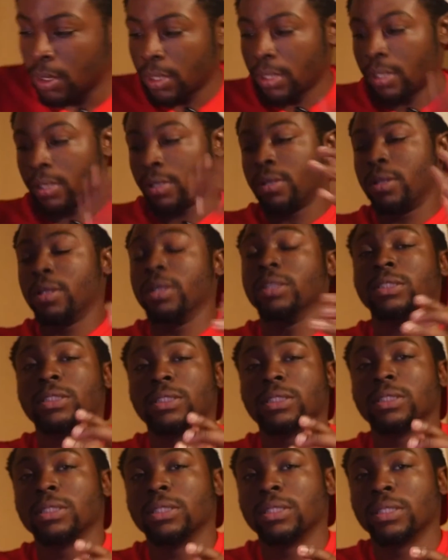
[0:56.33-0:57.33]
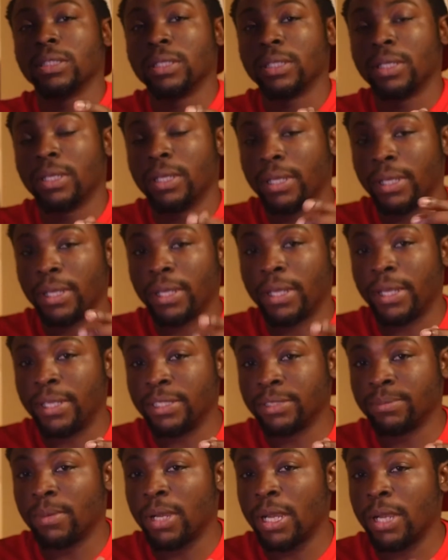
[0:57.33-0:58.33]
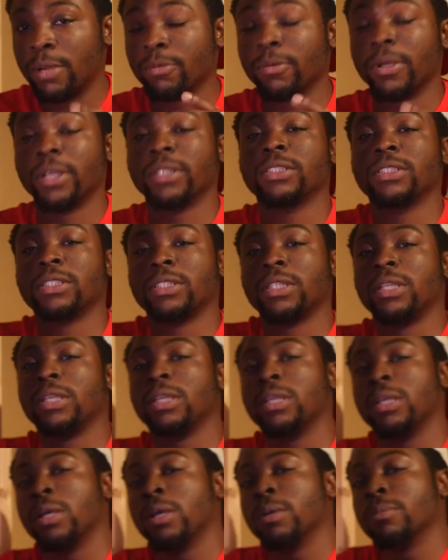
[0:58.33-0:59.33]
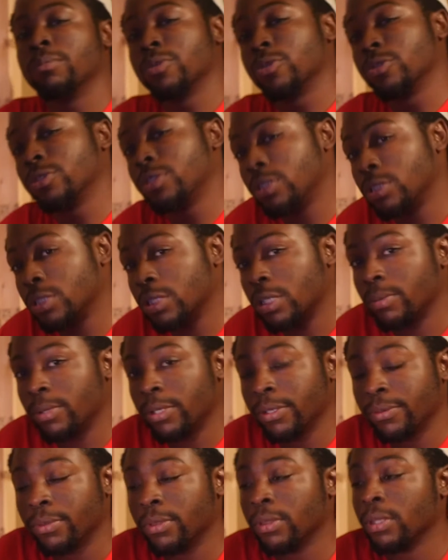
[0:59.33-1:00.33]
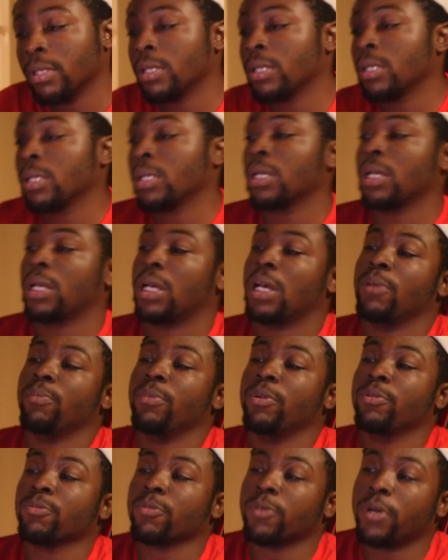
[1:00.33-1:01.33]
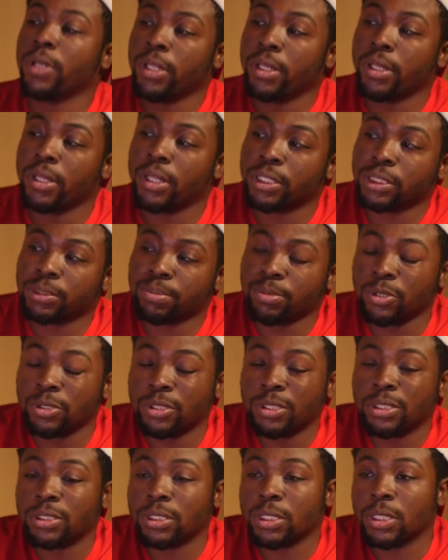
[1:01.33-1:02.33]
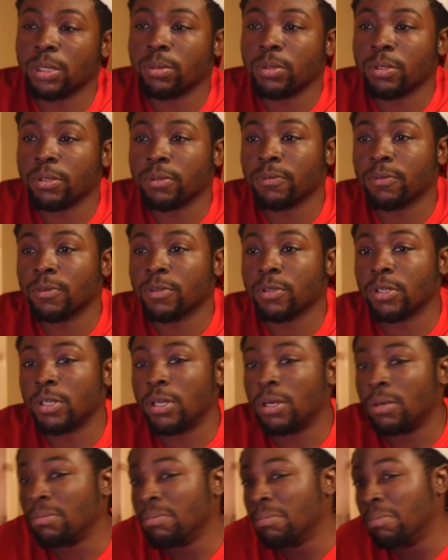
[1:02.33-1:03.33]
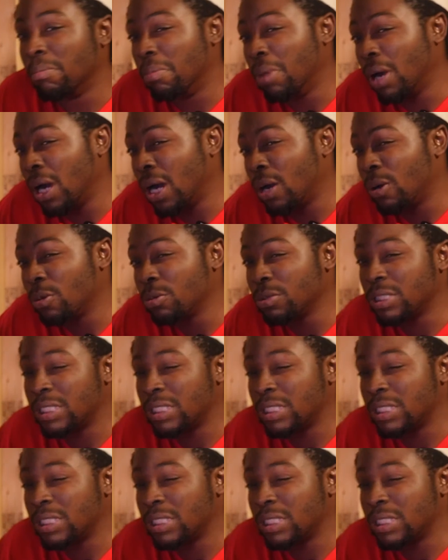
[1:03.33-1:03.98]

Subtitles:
And this is my Red Sea protein skimmer. I've been running this protein skimmer for about